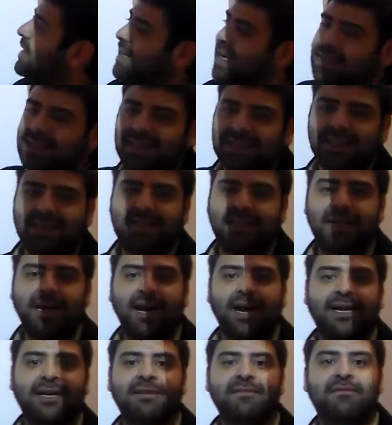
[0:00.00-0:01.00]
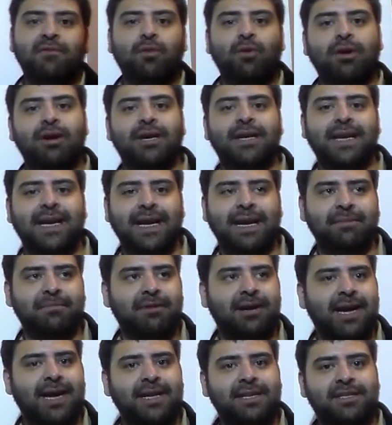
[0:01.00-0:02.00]
of this as a tug of war game,
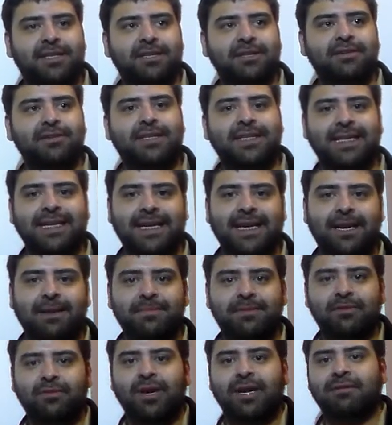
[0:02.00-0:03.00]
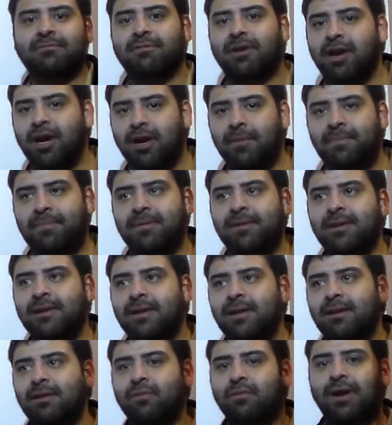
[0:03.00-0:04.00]
right? 2 teams, 1 rope,
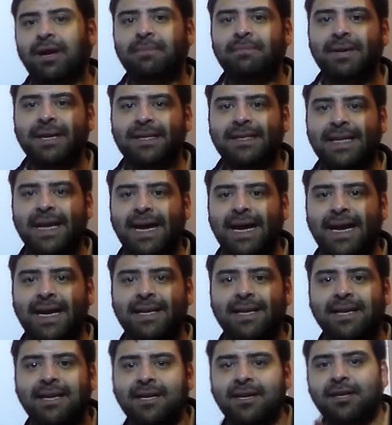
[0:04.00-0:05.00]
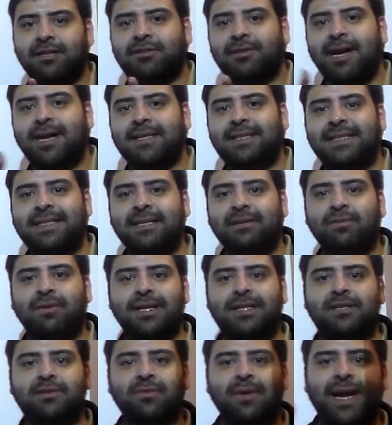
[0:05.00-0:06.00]
1 midline. You're trying to see
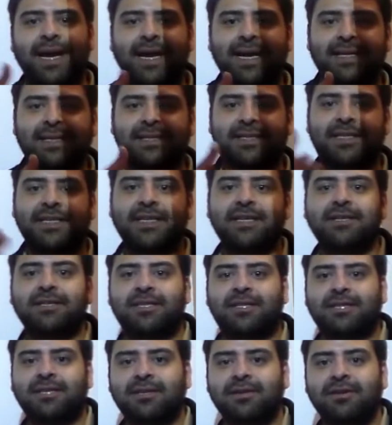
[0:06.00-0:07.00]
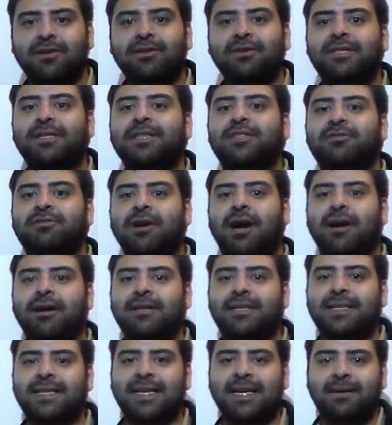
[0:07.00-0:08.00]
which way it skews to. Who's the
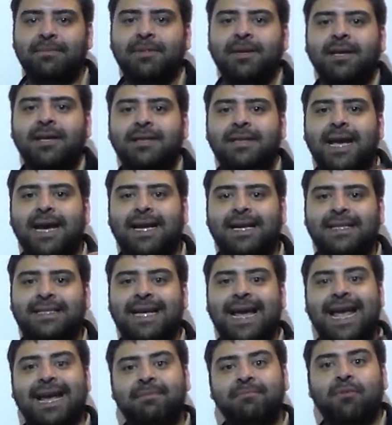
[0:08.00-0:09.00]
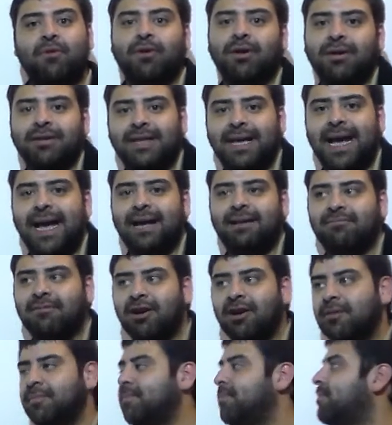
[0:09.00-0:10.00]
stronger team that could take more of that
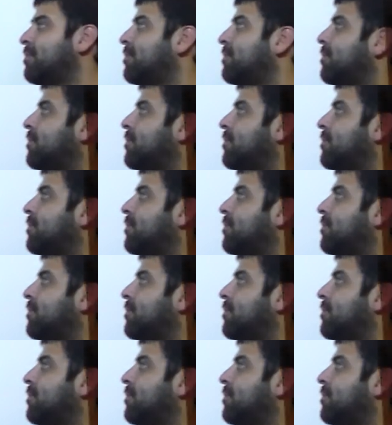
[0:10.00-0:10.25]
rope?